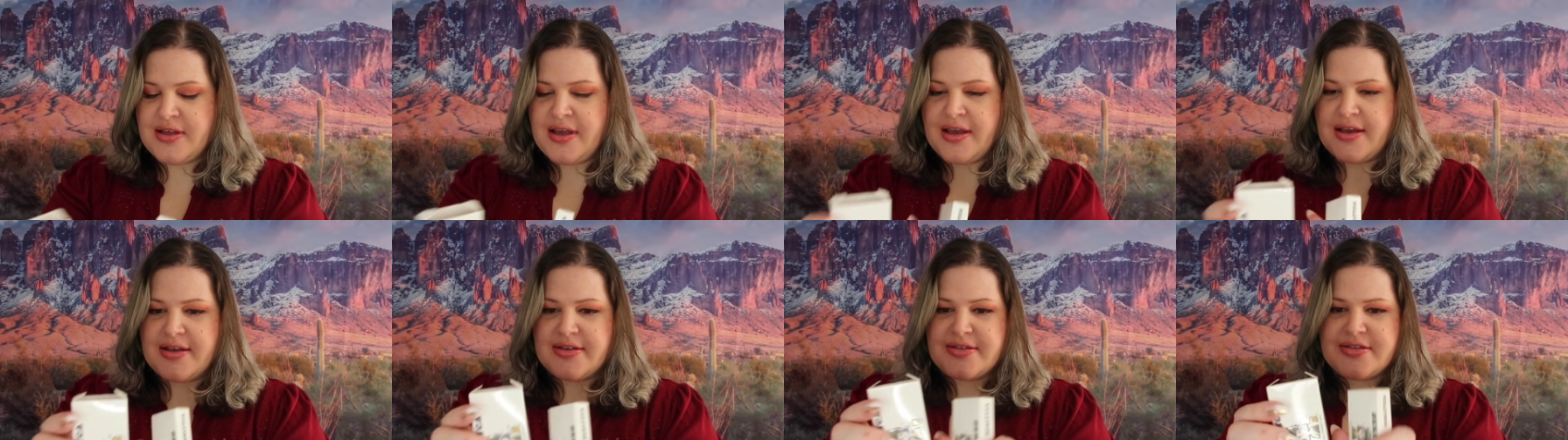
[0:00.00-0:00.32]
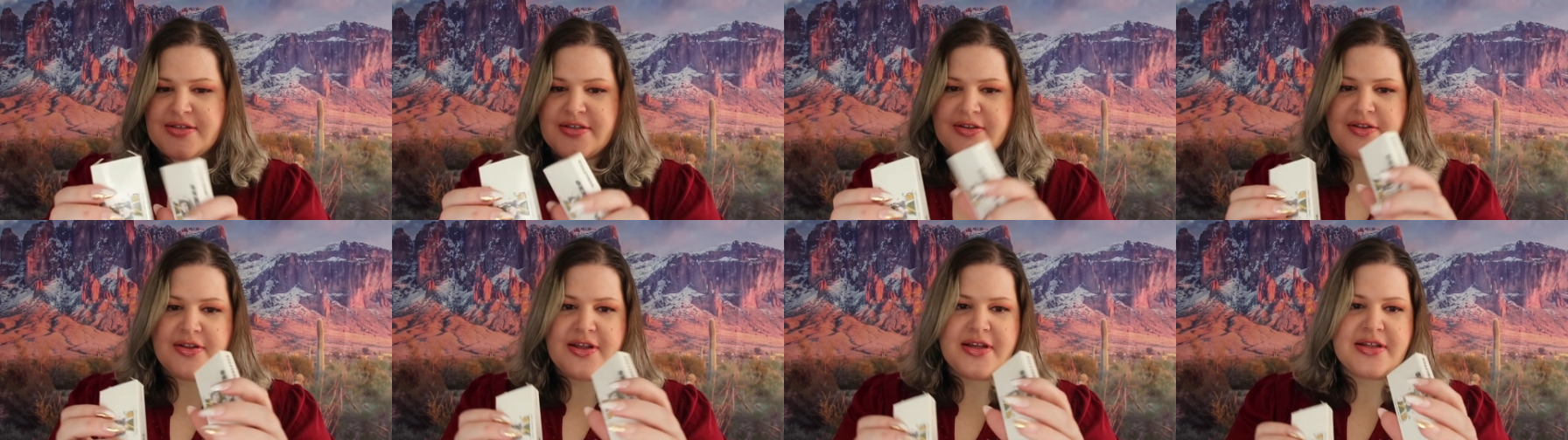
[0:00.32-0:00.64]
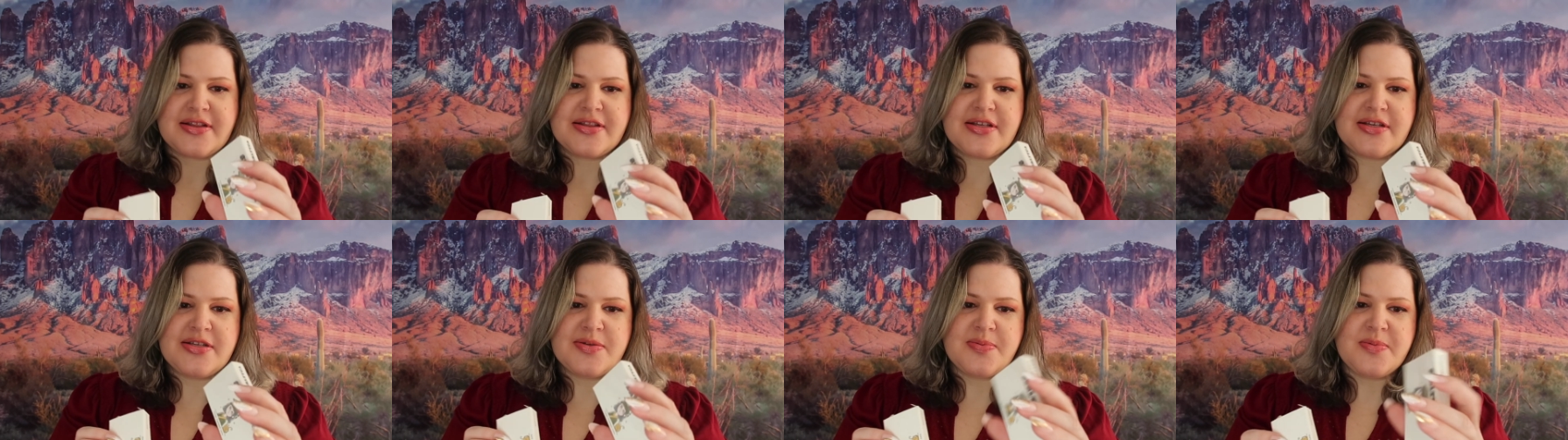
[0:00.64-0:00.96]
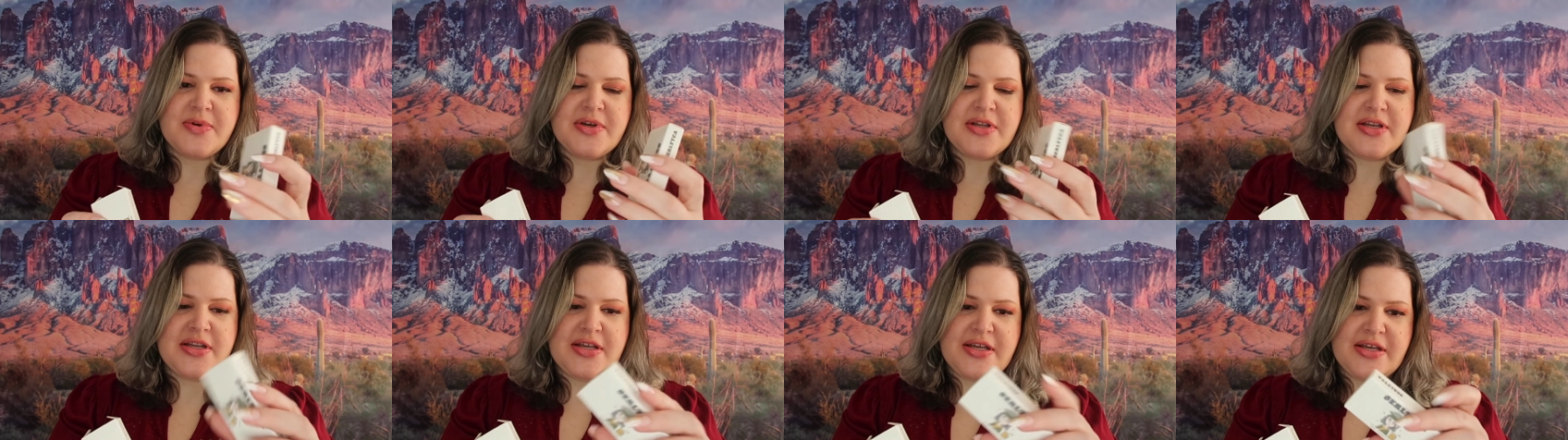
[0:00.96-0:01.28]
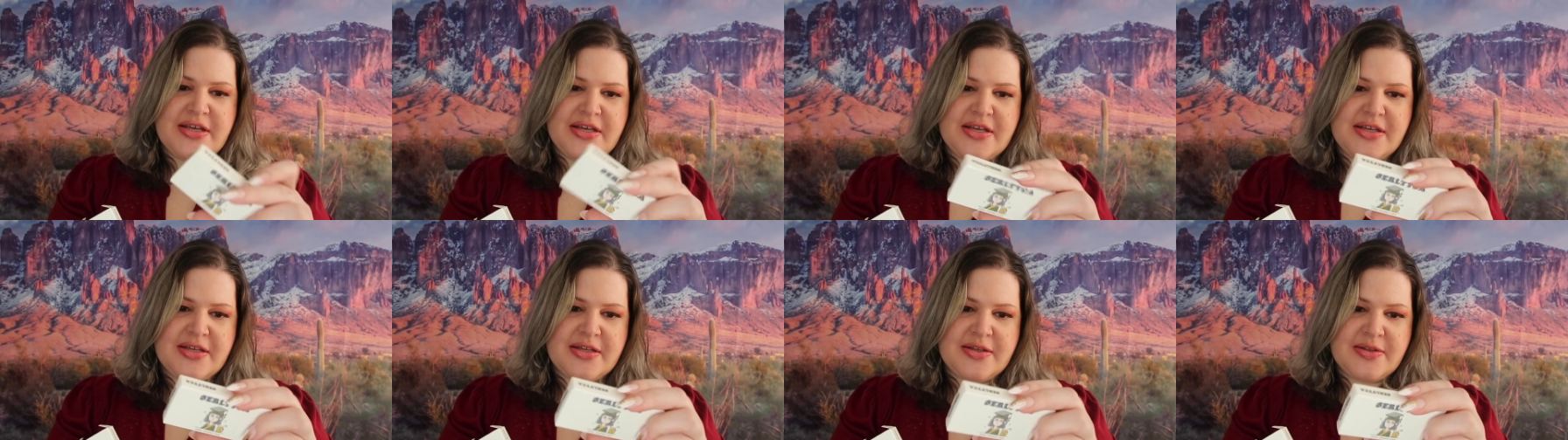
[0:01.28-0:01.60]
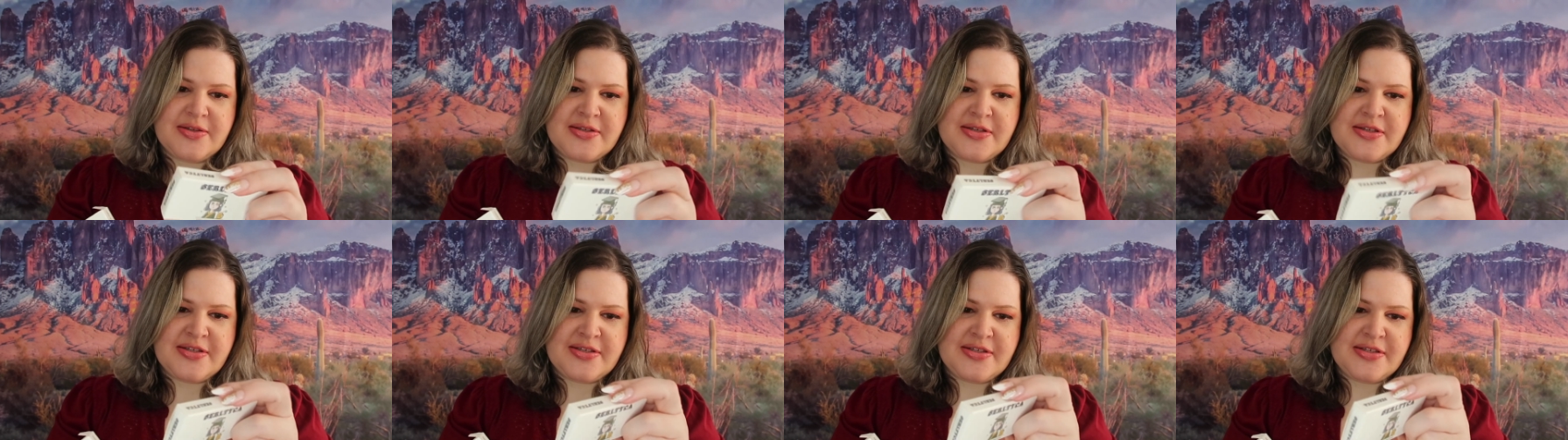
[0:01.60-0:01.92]
Yeah, so like this one
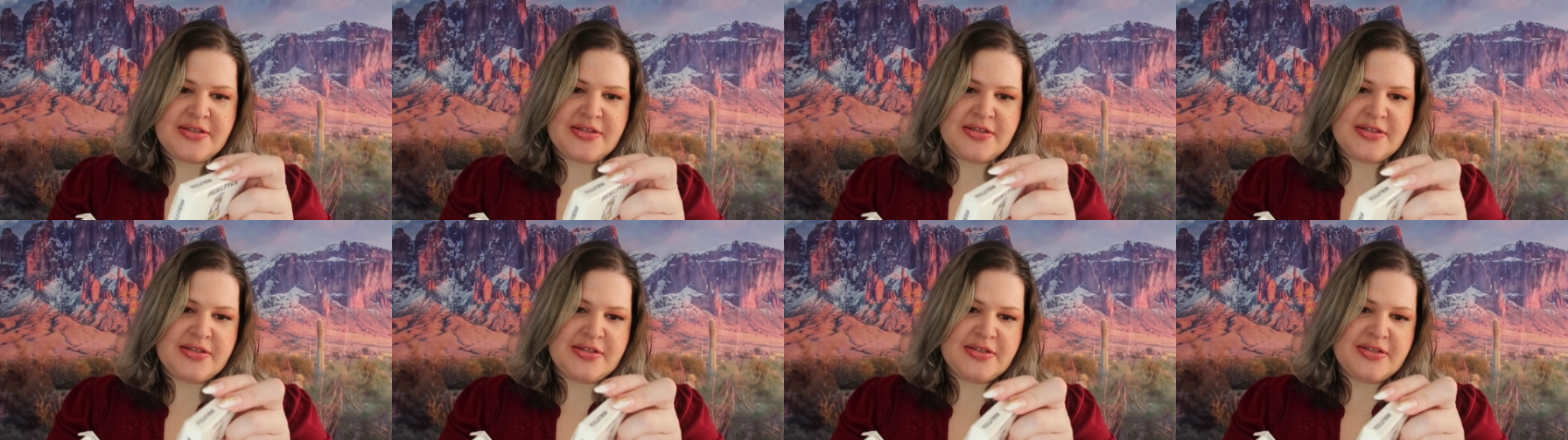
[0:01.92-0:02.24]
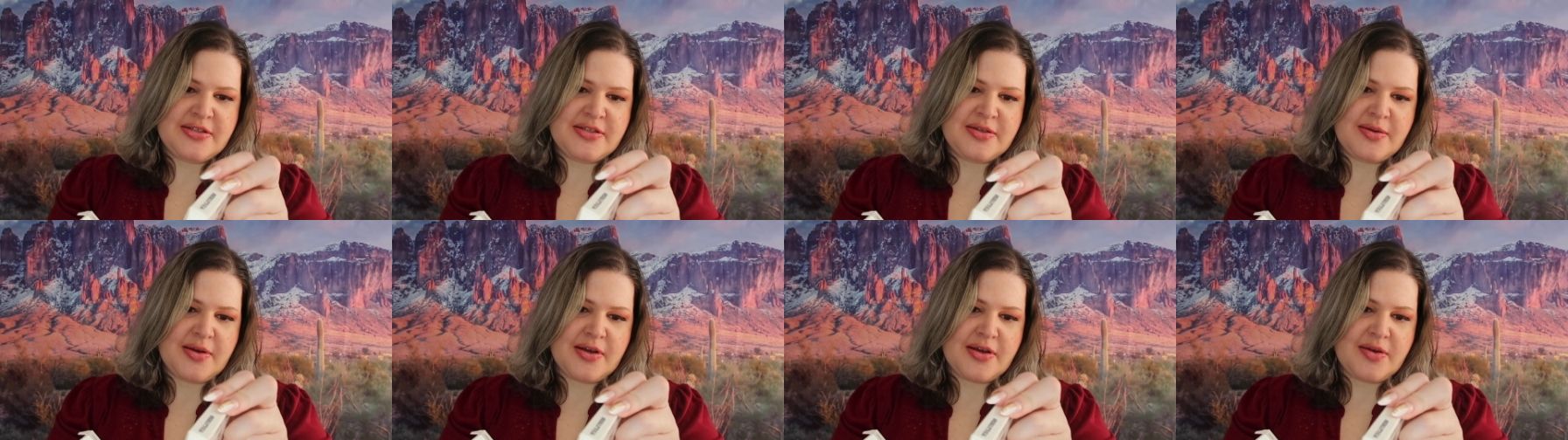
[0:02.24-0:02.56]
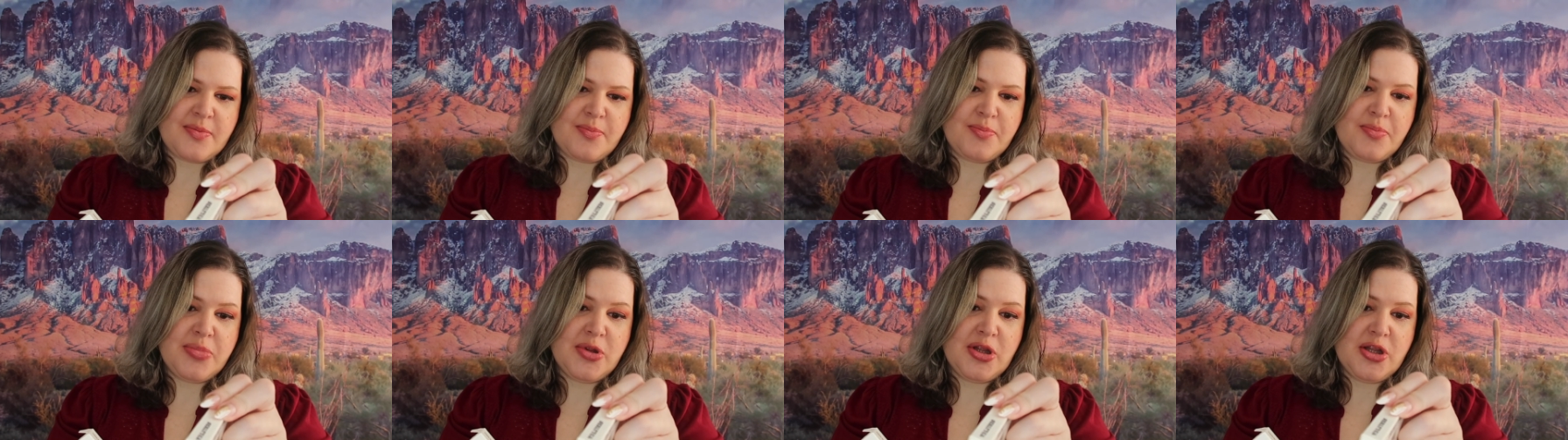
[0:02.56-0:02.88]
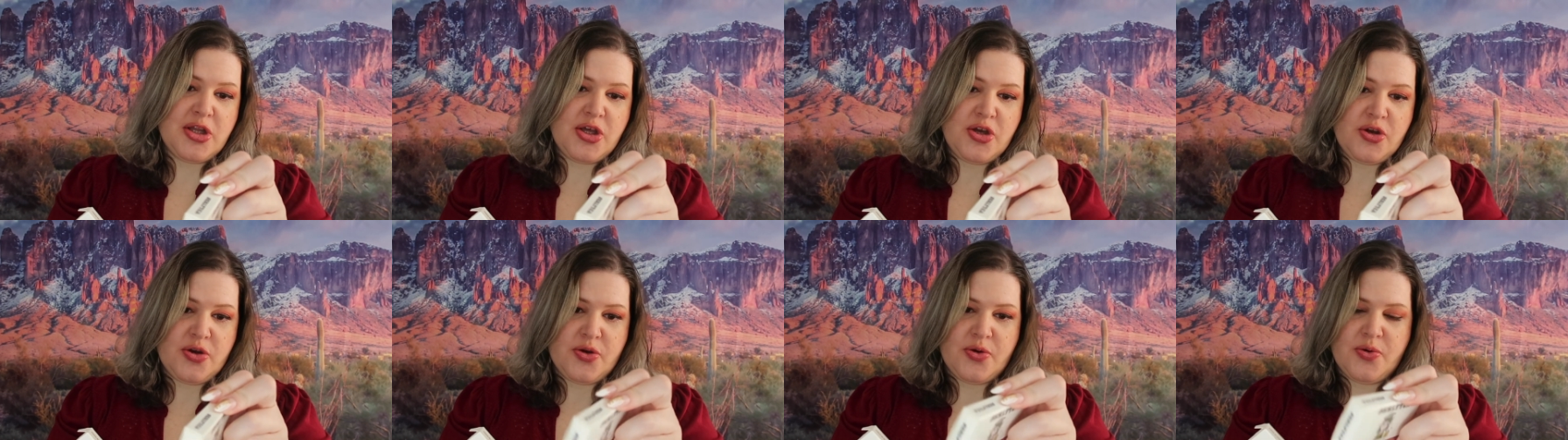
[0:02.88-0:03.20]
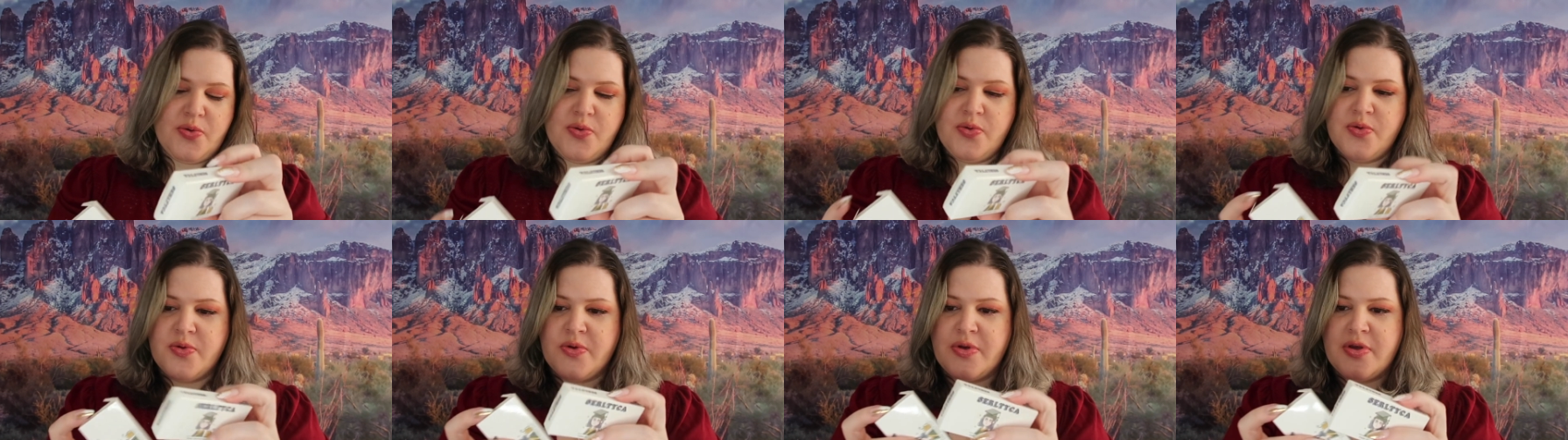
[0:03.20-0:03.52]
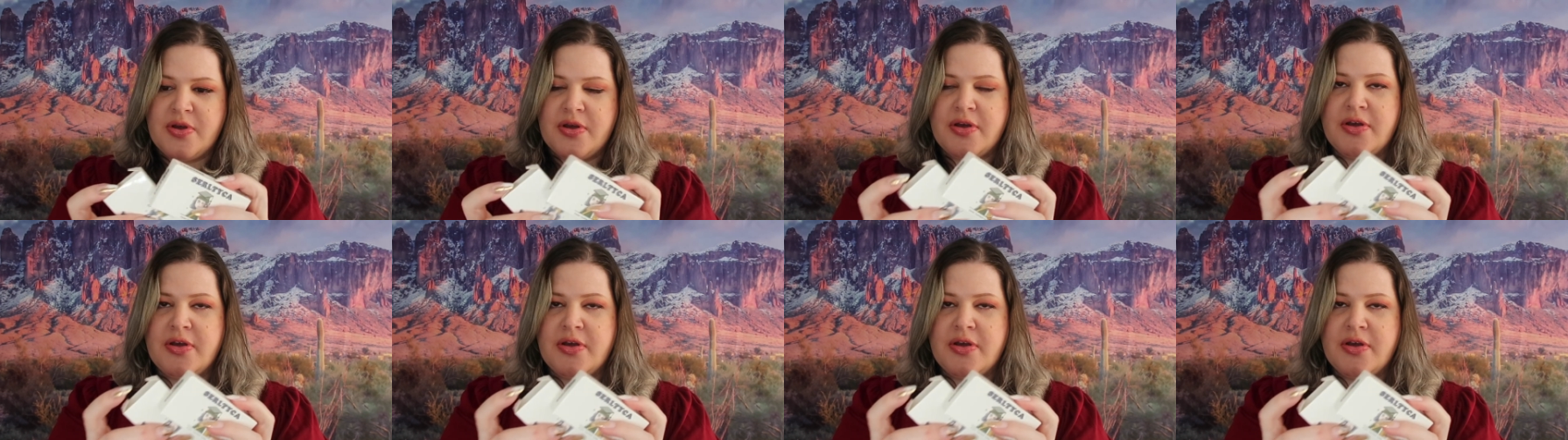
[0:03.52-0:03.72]
is blue.